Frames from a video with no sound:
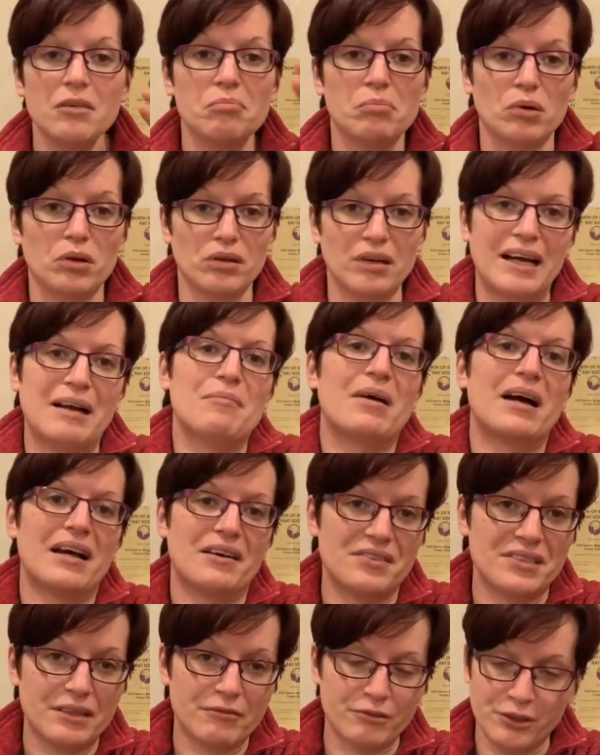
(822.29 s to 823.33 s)
but I
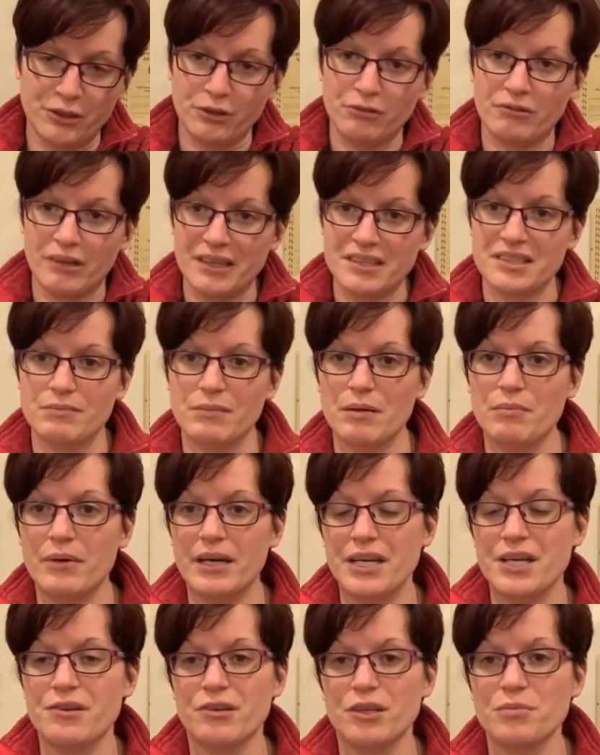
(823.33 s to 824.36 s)
have several young rats in my
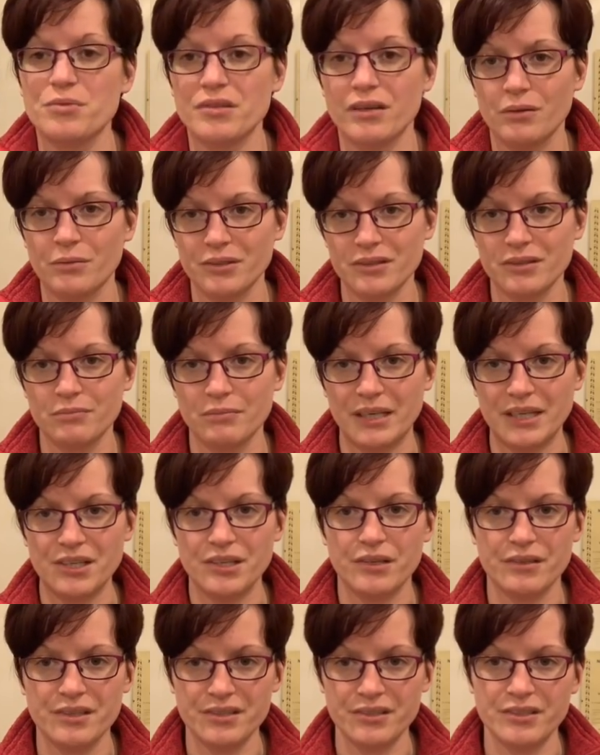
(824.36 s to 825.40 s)
main group, so I want to make
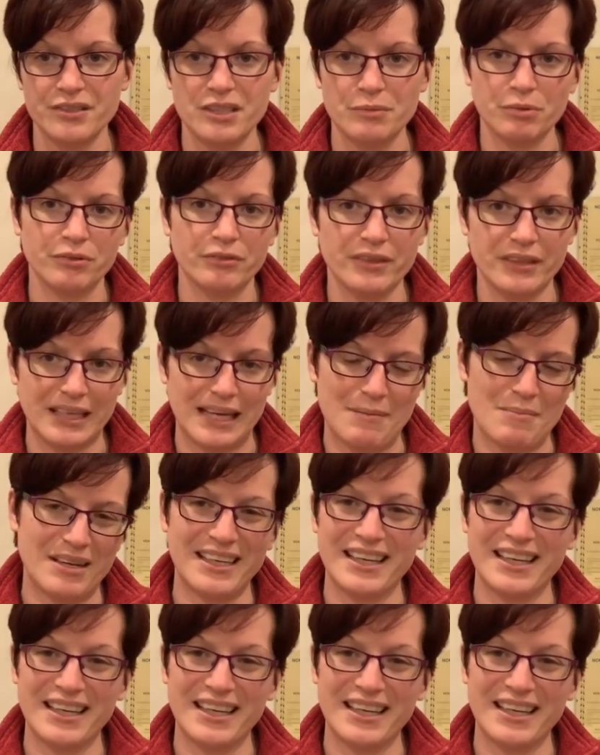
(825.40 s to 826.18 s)
sure it's suitable for them.